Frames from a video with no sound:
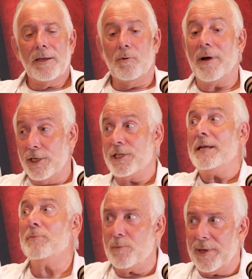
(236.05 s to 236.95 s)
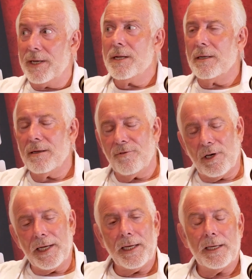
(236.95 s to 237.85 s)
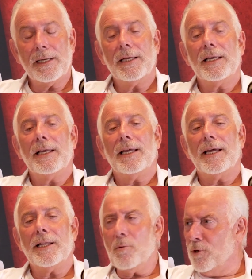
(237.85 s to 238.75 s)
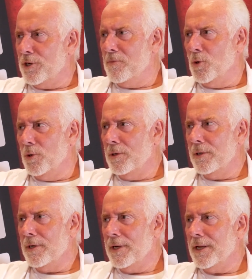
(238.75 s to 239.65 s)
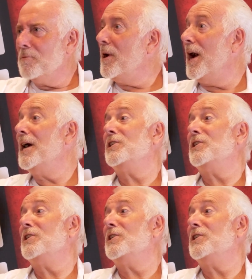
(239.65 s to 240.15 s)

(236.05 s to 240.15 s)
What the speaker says: or my team's bid, if you like. They wanted more. And I